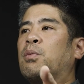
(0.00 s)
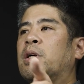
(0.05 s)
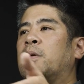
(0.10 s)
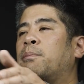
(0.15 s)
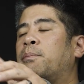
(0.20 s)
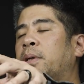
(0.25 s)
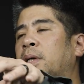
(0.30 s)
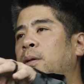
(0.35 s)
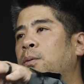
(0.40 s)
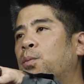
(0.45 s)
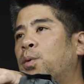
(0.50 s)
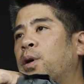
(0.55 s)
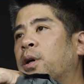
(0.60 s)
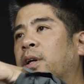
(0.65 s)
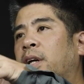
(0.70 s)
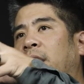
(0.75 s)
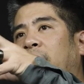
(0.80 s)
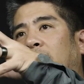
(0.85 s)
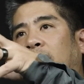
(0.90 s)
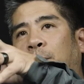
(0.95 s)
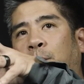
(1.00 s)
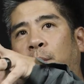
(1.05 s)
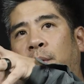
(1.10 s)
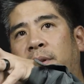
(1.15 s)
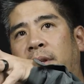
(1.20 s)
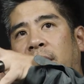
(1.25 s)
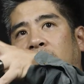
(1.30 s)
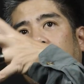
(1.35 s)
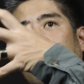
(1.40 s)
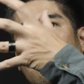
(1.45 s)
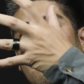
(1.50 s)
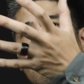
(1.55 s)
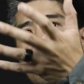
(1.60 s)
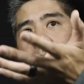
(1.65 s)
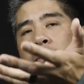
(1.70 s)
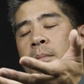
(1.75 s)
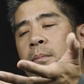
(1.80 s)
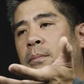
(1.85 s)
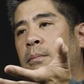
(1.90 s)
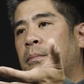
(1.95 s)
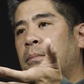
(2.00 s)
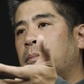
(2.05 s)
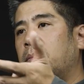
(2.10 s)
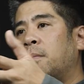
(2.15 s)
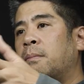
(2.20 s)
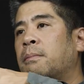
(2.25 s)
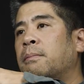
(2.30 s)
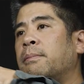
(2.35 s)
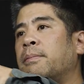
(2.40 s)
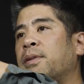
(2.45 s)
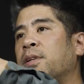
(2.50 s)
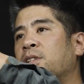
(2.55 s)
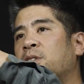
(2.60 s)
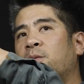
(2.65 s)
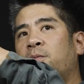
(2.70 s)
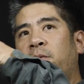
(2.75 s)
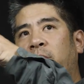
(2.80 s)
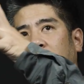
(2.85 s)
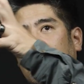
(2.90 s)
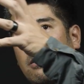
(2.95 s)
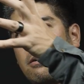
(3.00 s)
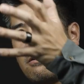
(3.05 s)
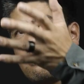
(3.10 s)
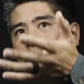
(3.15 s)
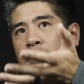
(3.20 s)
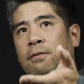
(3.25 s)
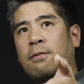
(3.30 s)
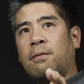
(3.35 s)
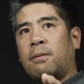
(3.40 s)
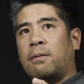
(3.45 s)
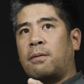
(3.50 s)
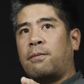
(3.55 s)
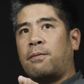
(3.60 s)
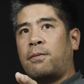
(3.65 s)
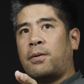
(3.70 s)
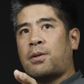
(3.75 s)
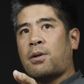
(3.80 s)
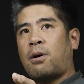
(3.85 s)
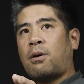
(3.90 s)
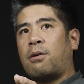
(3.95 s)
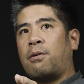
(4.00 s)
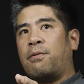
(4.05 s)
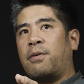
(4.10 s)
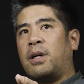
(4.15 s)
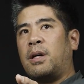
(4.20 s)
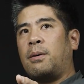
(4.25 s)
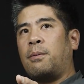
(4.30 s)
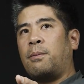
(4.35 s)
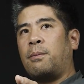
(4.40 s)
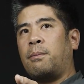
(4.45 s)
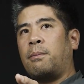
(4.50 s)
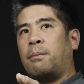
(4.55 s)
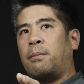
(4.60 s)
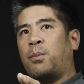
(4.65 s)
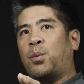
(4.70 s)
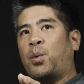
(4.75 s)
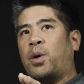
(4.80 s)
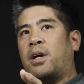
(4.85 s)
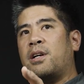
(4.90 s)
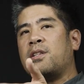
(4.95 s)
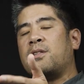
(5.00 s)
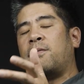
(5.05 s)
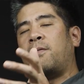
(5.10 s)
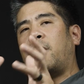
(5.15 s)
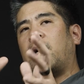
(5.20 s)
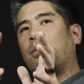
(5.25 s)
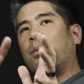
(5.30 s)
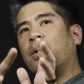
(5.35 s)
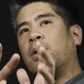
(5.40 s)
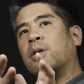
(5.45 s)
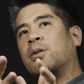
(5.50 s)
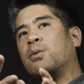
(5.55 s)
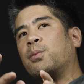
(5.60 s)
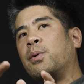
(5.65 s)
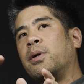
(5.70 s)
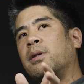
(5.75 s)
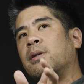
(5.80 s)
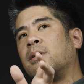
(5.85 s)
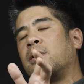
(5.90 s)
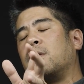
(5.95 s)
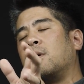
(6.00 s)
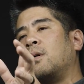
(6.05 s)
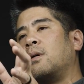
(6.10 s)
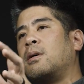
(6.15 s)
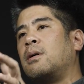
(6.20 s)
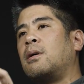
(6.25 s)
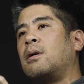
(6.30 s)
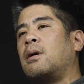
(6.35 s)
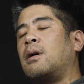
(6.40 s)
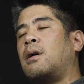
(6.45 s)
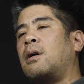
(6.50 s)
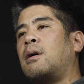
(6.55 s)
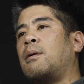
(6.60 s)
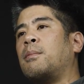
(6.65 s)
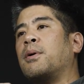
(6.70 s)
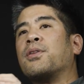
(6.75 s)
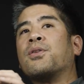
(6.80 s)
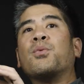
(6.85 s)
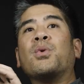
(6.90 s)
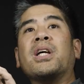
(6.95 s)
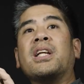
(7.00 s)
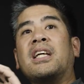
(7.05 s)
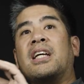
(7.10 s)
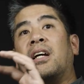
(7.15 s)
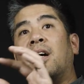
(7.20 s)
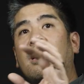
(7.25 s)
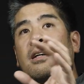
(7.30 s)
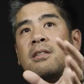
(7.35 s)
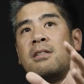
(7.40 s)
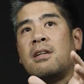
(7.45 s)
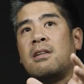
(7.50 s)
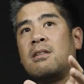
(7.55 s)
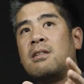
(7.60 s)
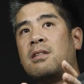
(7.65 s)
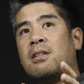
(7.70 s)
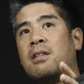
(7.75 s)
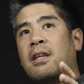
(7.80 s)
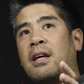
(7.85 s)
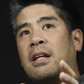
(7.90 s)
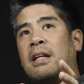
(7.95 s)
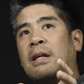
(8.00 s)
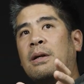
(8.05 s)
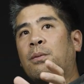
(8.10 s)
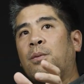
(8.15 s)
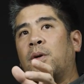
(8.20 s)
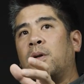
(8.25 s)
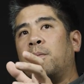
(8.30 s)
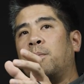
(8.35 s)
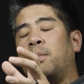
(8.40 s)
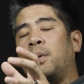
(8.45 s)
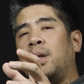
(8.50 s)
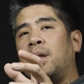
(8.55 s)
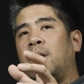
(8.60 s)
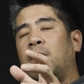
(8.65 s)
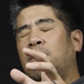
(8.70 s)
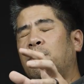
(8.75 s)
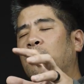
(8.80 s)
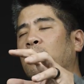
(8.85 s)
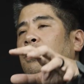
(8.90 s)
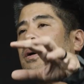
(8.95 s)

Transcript: we'd be working within the sphere of photography. Whereas if I worked with a 3D artist, then it would be